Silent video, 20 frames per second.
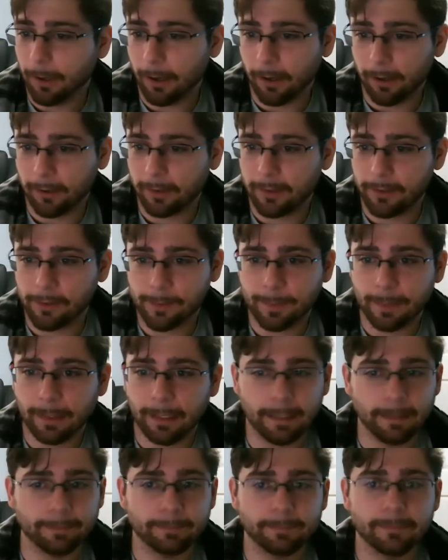are going to just be
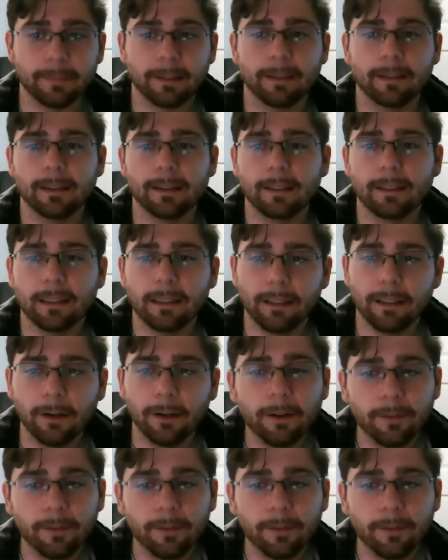like, you know